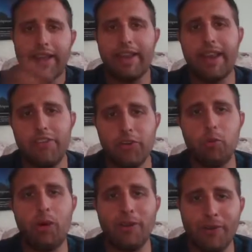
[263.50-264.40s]
In case you're
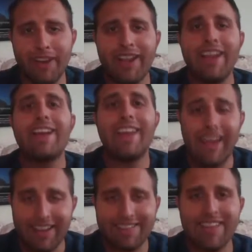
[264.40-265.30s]
wondering,
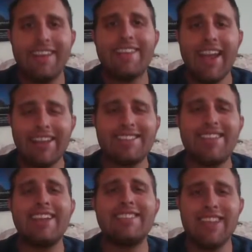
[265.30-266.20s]
yes, that is
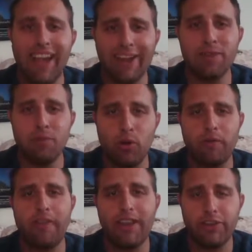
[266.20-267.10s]
the entire
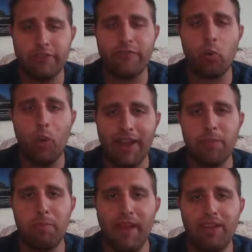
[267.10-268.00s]
motivation for why
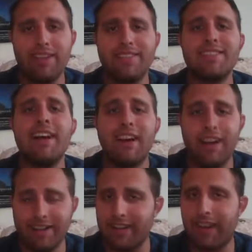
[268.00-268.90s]
the Paladins
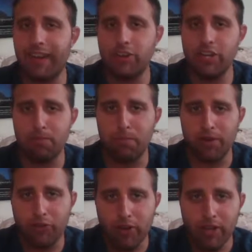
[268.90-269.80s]
hunt and kill
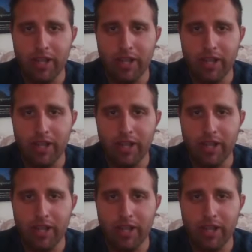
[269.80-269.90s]
jumpers.